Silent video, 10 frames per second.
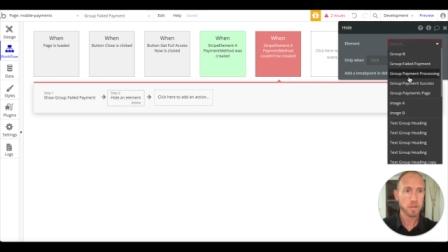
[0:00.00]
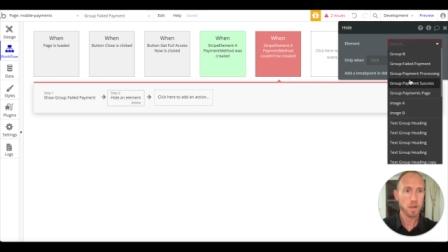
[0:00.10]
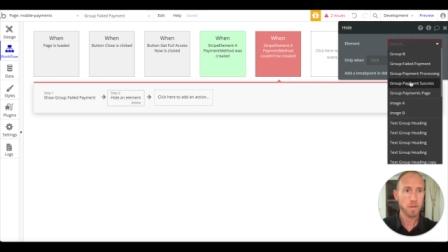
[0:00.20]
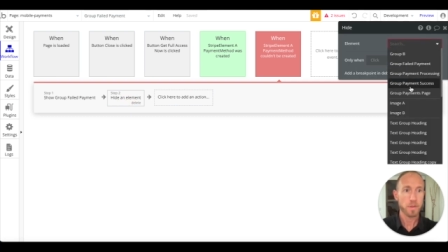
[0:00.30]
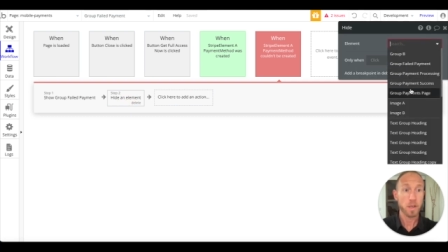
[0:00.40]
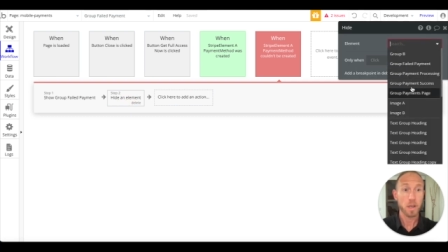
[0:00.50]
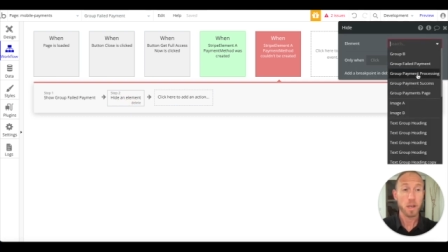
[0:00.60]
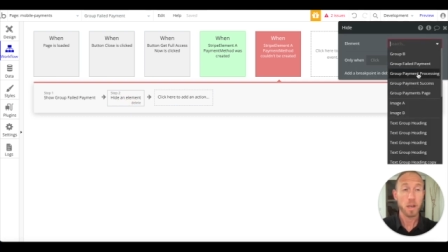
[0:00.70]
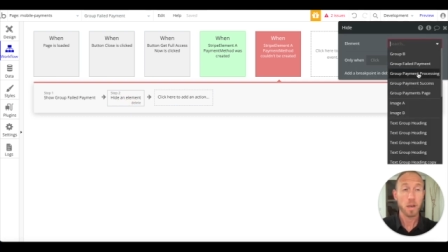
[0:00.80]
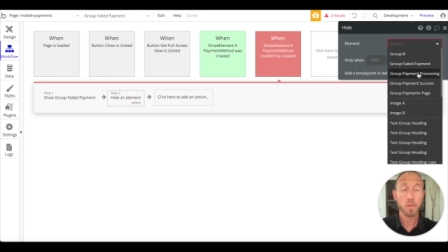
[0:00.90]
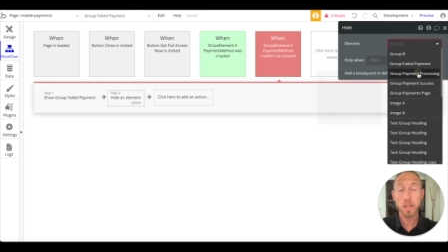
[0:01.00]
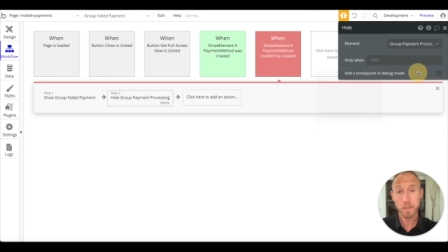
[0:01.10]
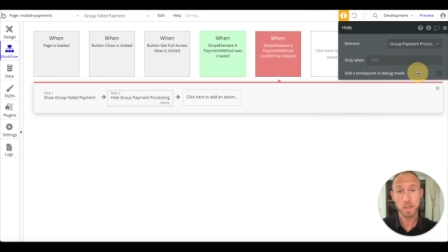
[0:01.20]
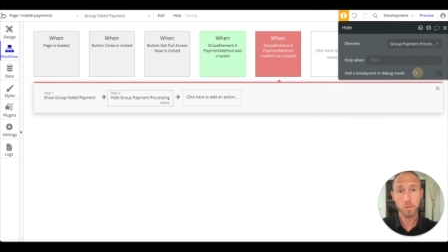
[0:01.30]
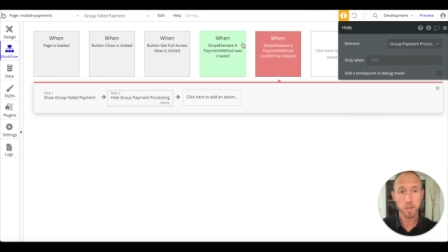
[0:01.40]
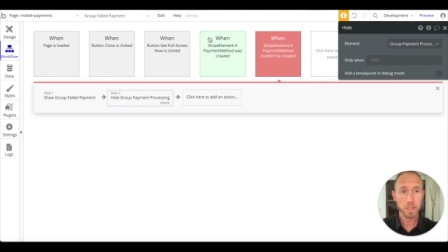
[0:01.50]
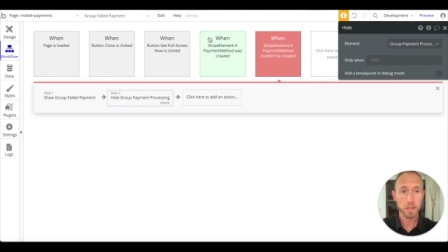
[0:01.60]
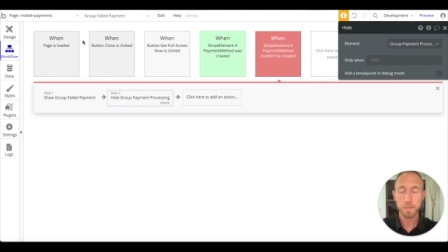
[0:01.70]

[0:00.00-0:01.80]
of the processing one here.